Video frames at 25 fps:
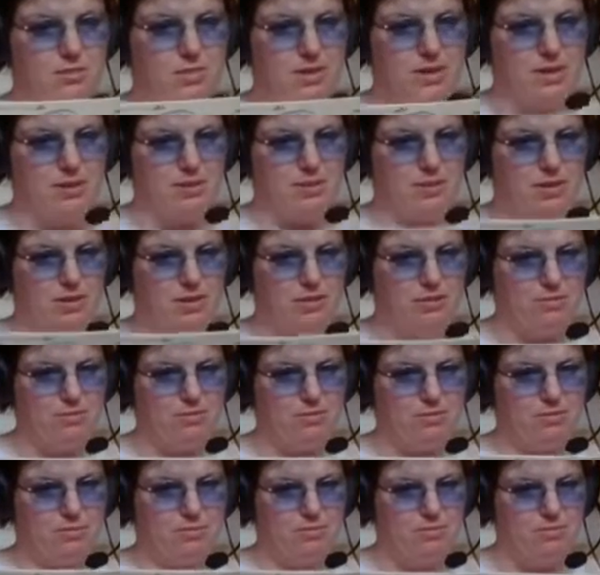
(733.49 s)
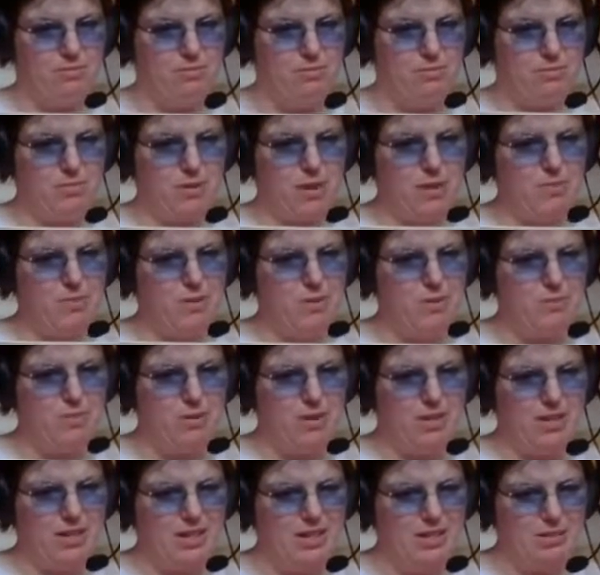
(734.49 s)
On the back we have Baby
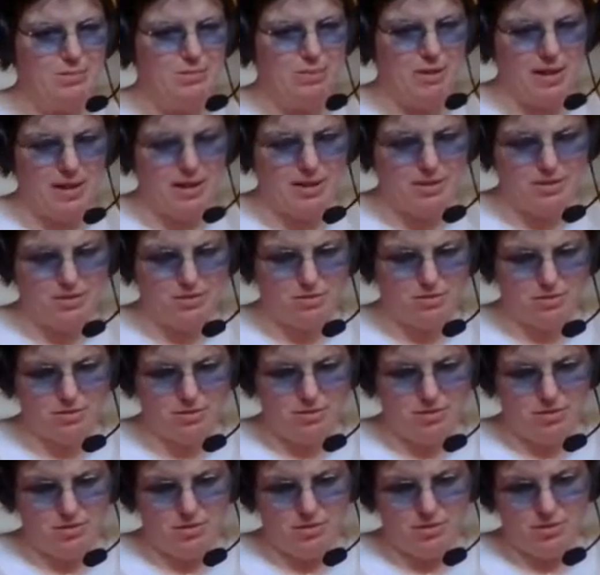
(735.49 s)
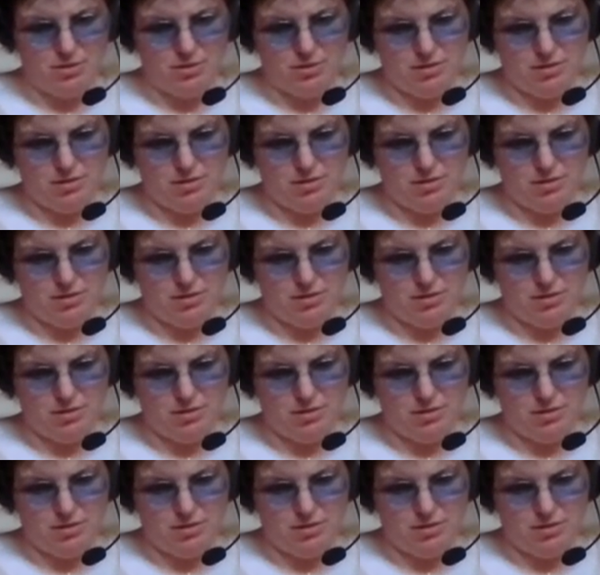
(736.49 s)
Bunny's pattern.